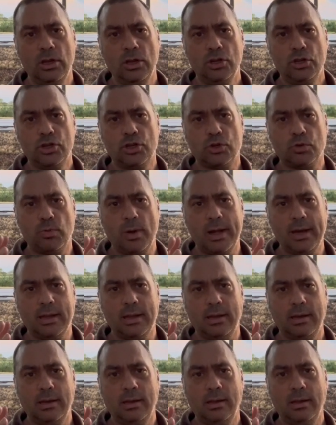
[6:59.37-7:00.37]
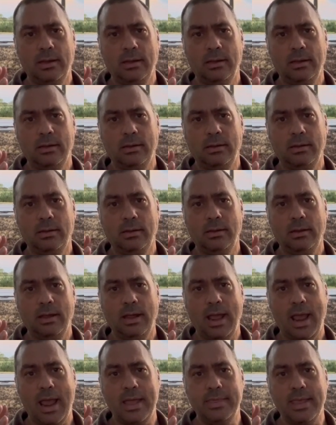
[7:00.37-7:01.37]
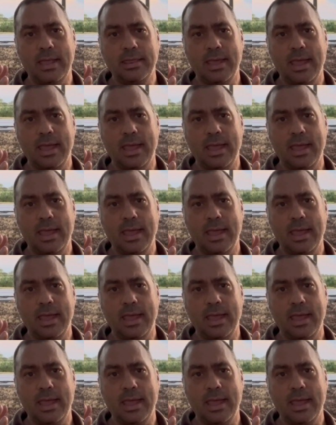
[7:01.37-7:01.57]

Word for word: shrink and then